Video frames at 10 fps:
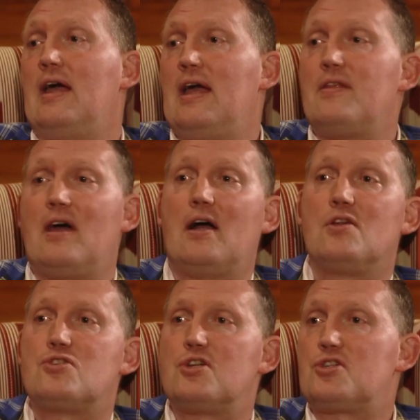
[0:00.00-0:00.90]
in that
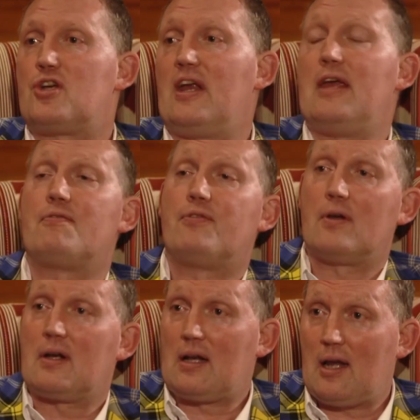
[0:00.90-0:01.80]
is just great
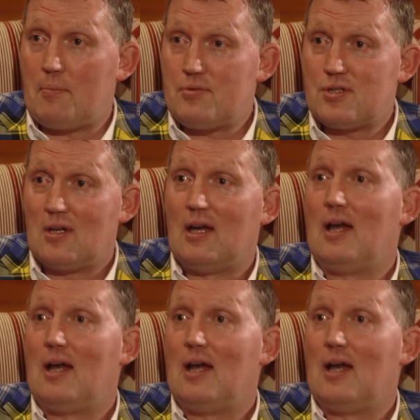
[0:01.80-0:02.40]
for the clubs,